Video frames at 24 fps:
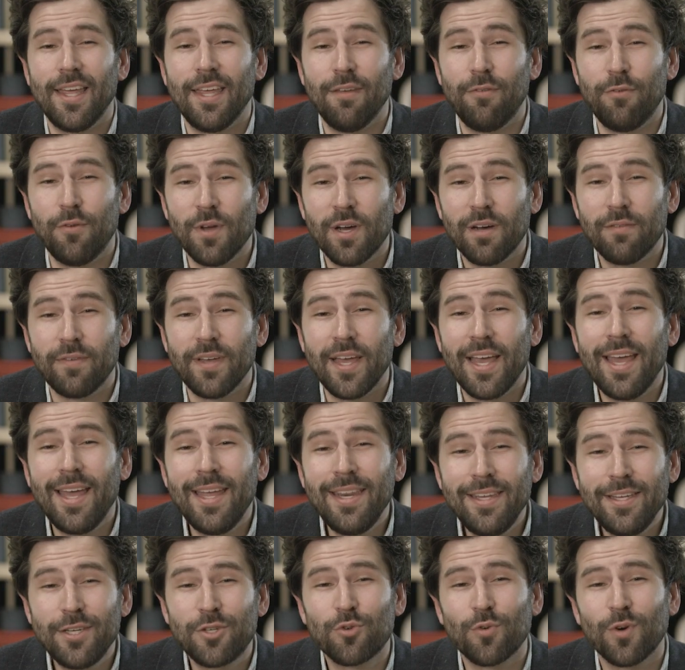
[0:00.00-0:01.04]
If you have
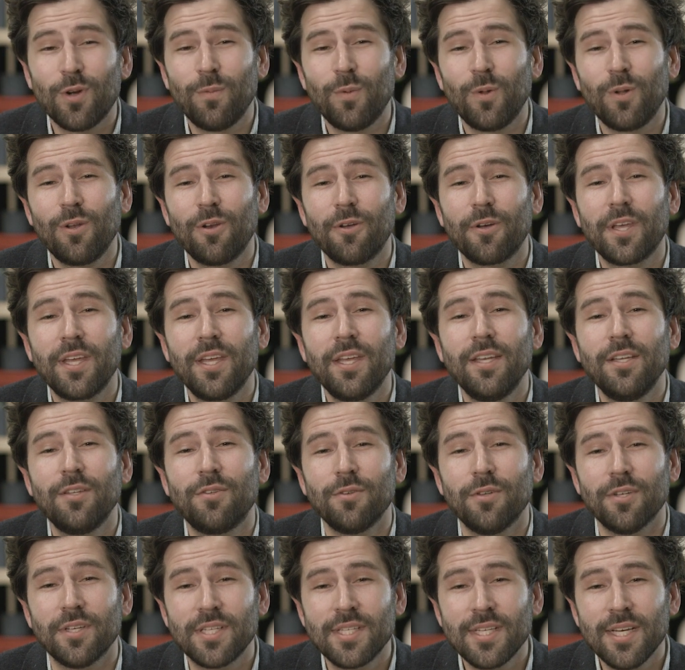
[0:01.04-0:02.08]
any trouble logging
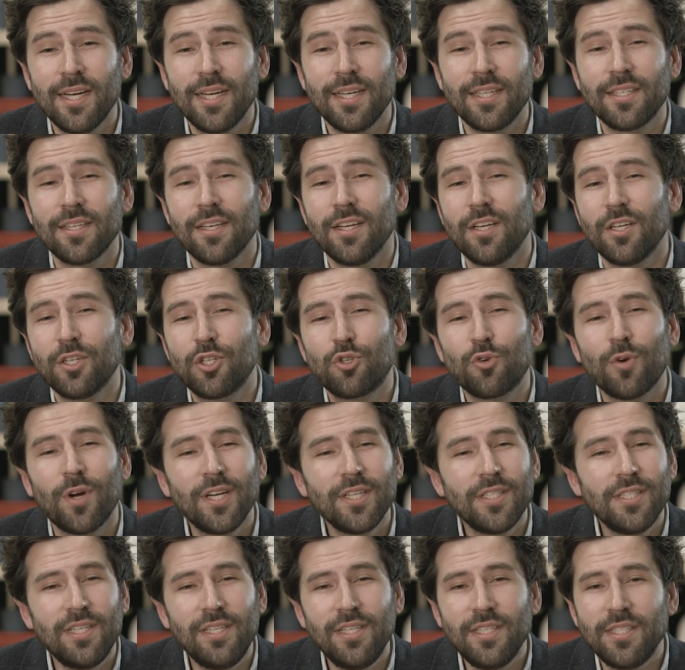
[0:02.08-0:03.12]
into the site, try
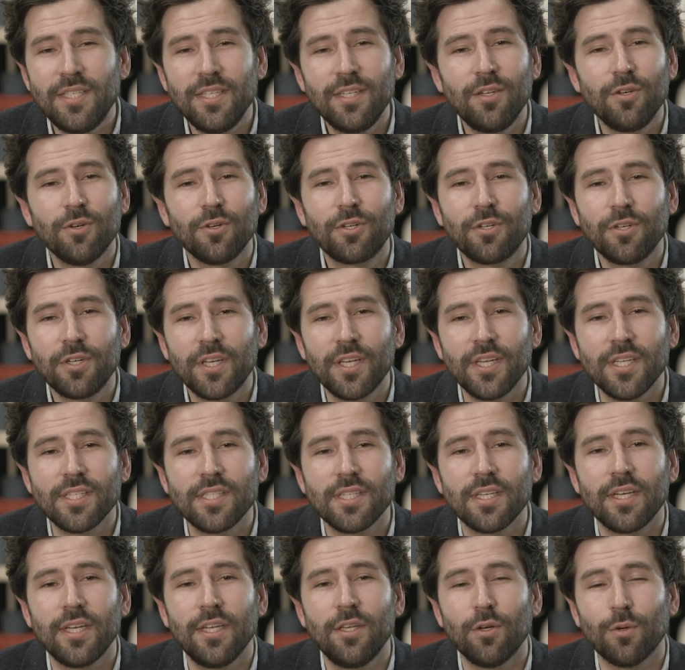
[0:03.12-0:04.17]
deleting your
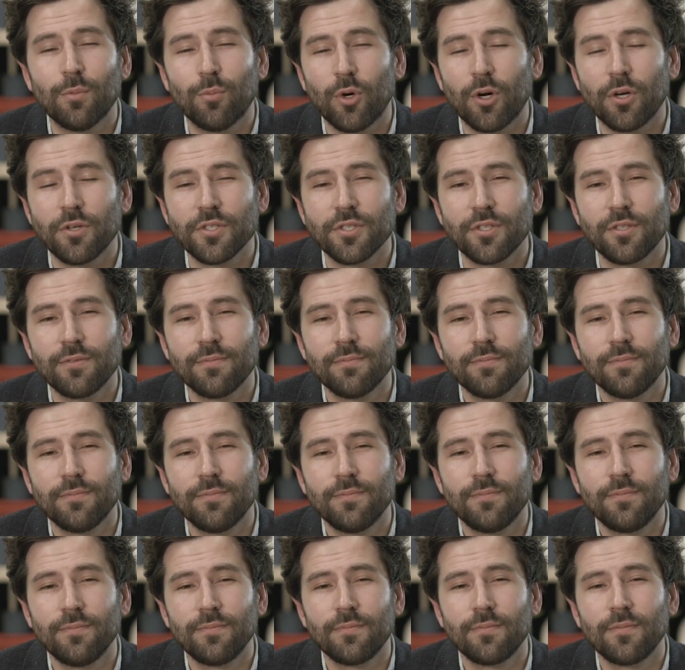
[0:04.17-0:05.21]
cookies in your browser.
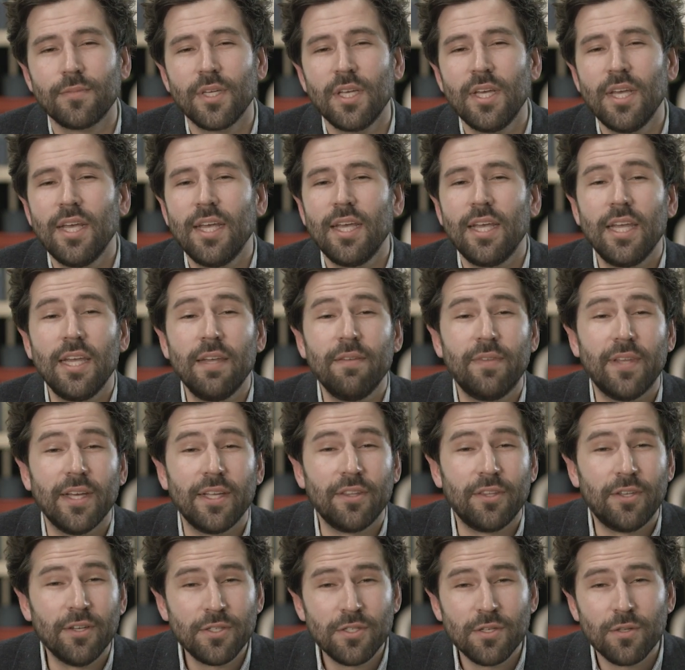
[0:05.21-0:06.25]
If
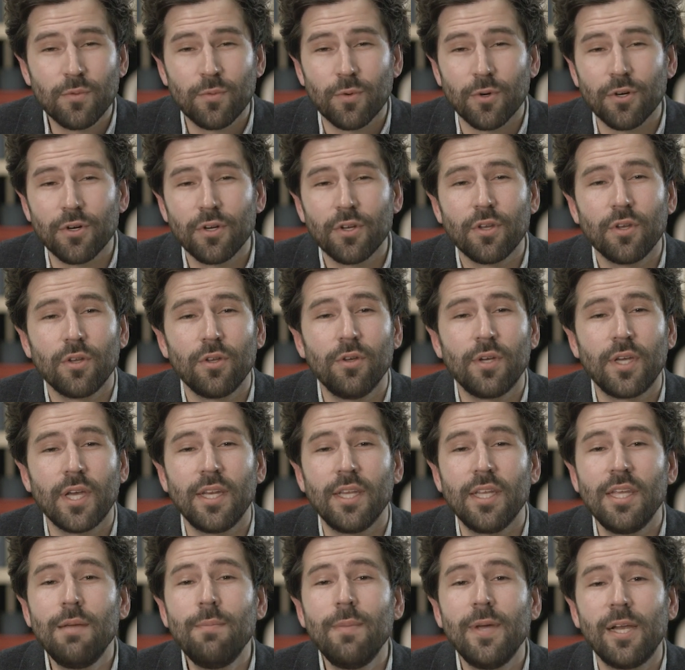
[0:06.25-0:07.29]
that doesn't work, you
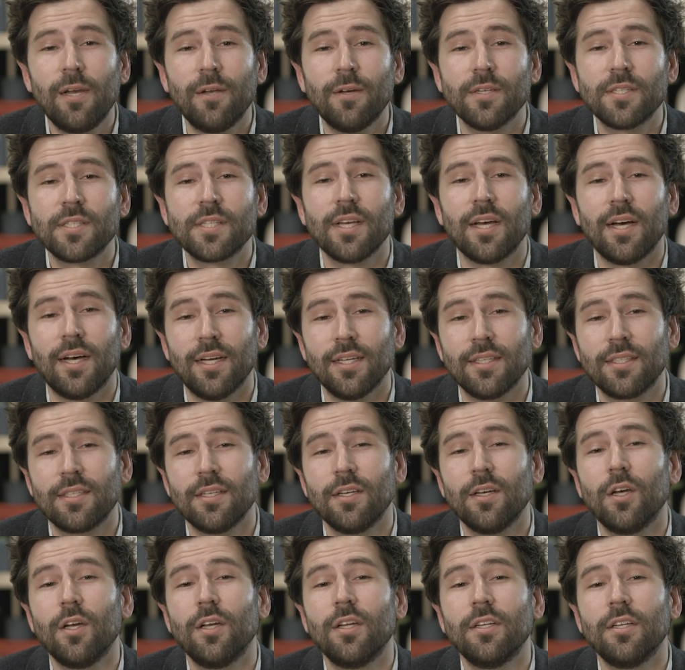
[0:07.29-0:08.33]
can email us at
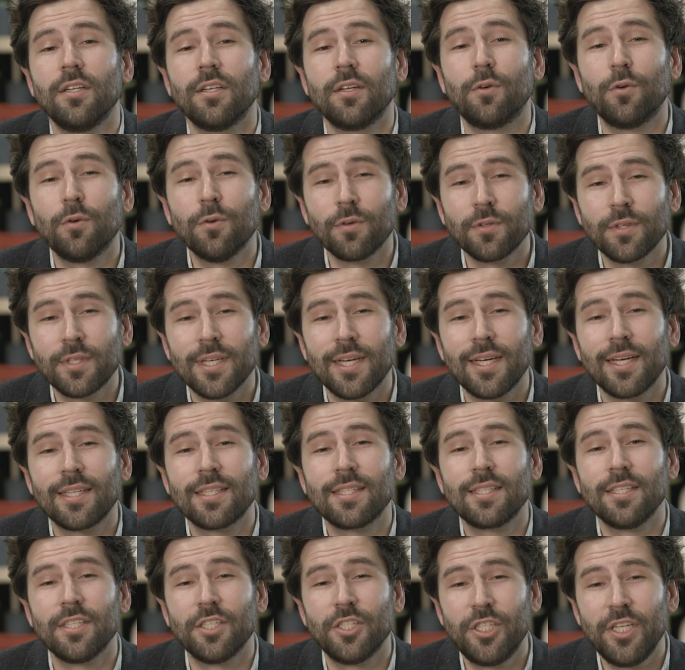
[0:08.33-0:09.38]

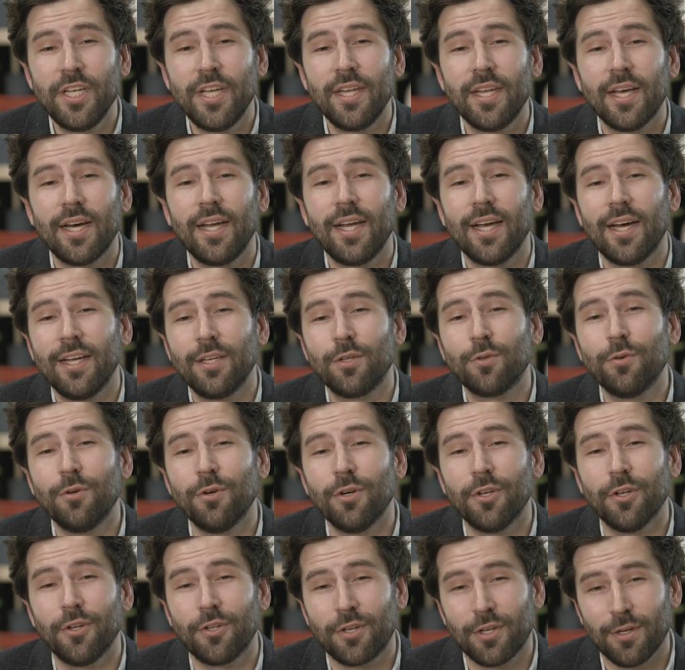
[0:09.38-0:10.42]
contactgni at
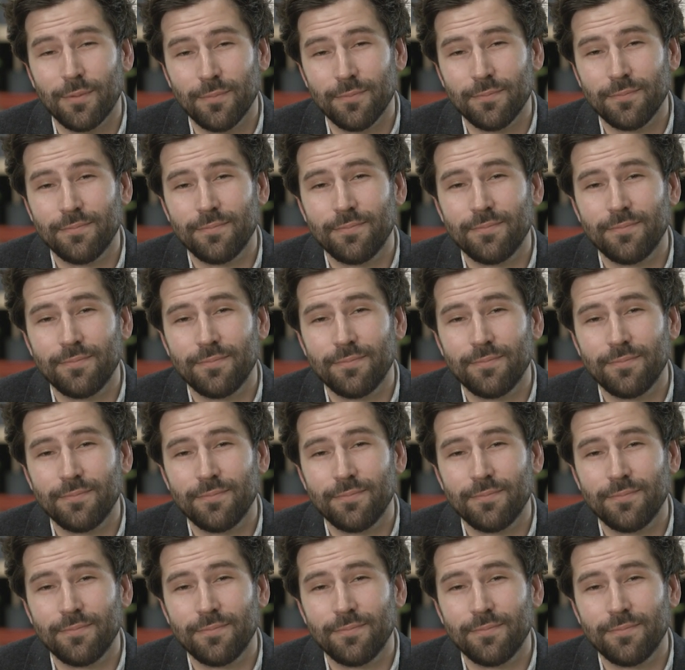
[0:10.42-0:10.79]
google.com.